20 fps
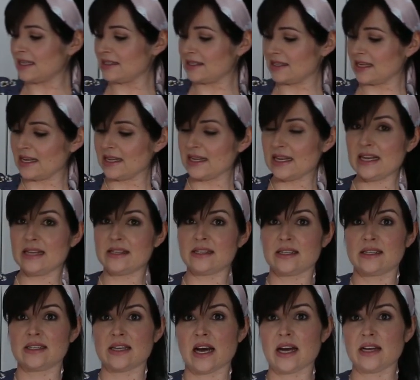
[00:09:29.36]
is the
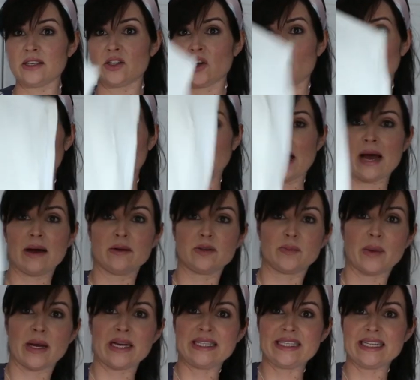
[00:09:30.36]
Anita tie top
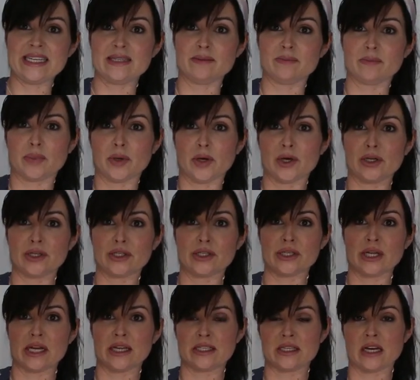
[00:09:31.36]
blouse, but I didn't
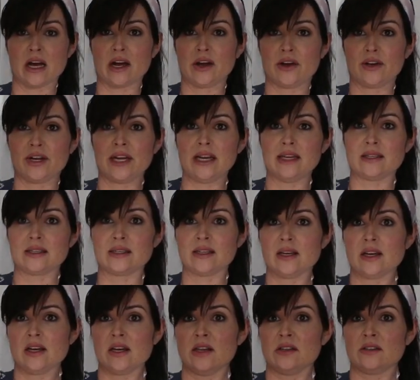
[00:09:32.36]
put a tie on it.
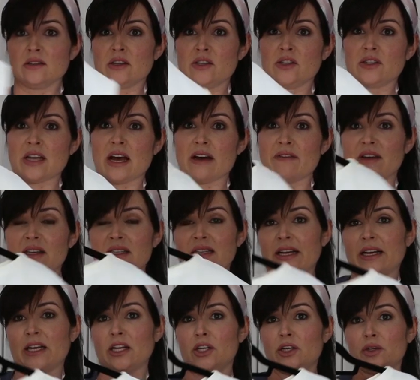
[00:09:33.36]
So I just have it as
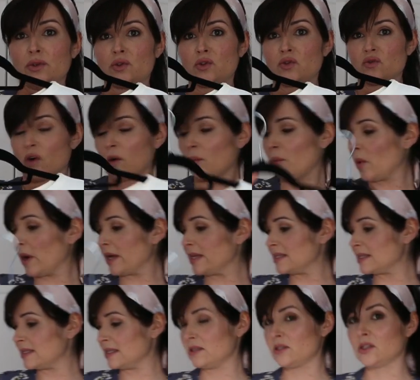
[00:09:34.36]
like a loose drop
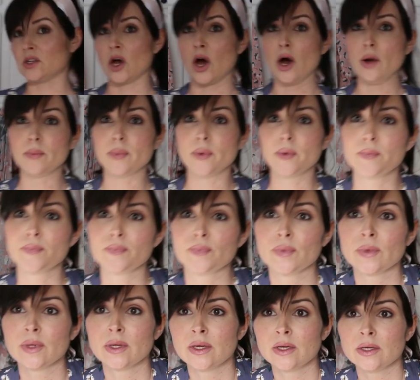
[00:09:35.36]
waisted top.
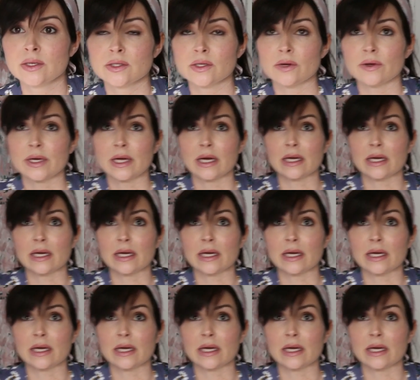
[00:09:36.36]
Sorry